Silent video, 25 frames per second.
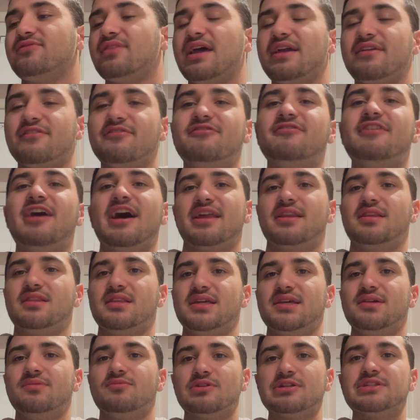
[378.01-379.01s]
like
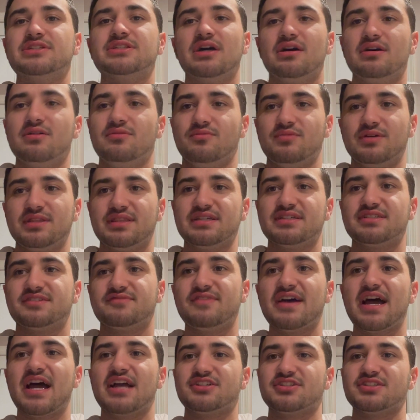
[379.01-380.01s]
finally we're done with this
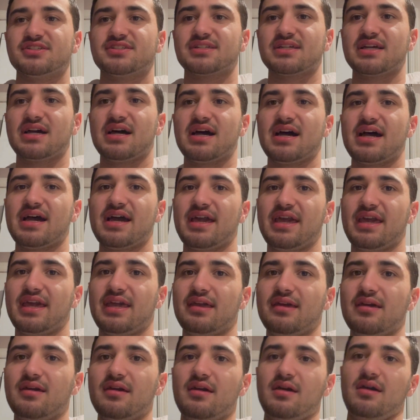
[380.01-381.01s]
fascist guy.